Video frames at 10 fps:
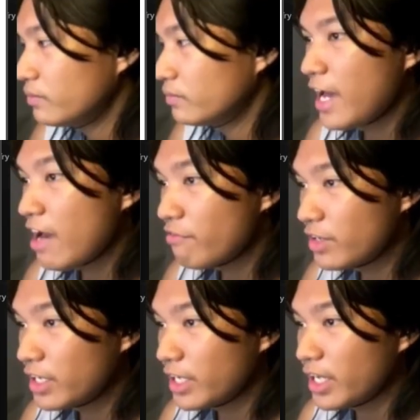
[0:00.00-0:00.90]

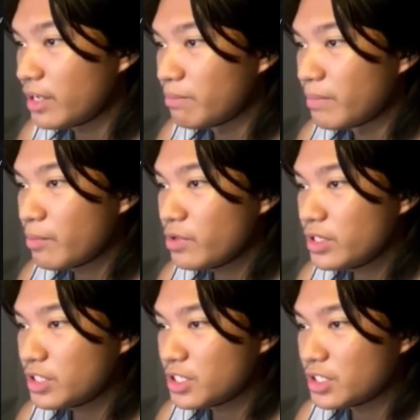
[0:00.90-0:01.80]
having a memory
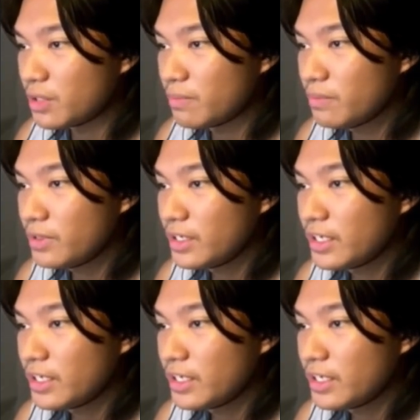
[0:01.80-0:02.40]
system